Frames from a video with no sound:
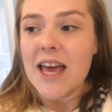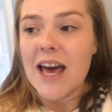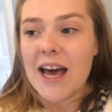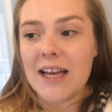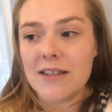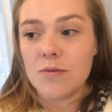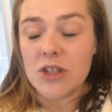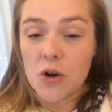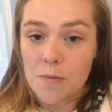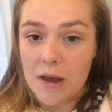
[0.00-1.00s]
and we
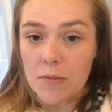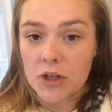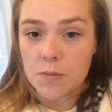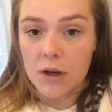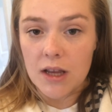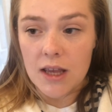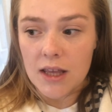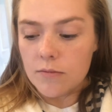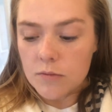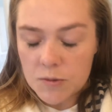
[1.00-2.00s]
don't make much money.
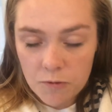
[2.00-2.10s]
We're